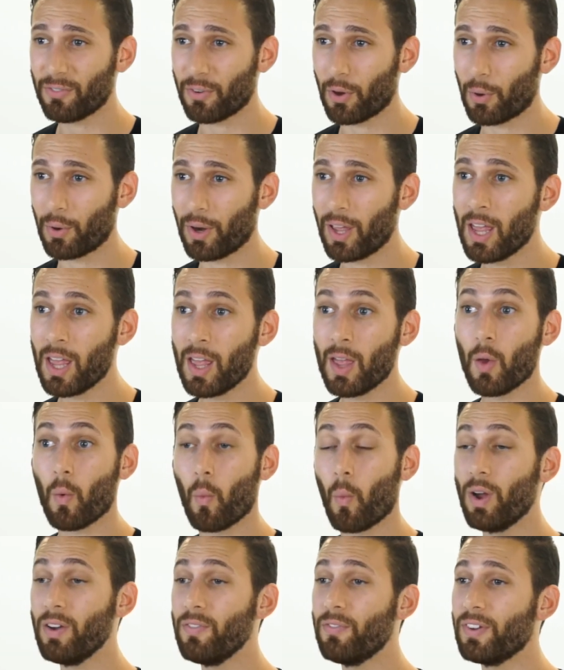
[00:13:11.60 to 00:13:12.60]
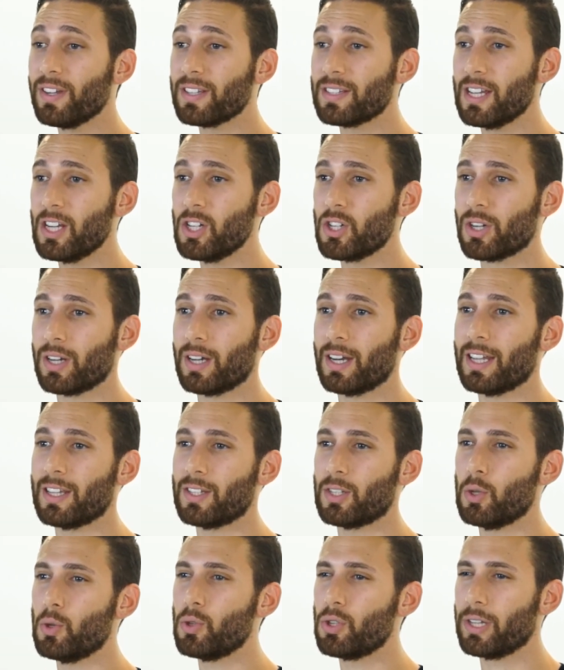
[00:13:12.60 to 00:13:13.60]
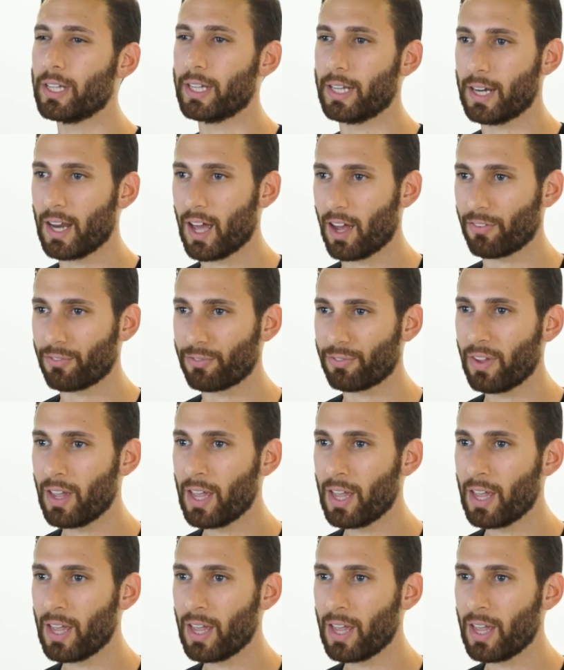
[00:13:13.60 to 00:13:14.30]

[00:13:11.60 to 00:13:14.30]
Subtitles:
phone, one fixation is usually enough,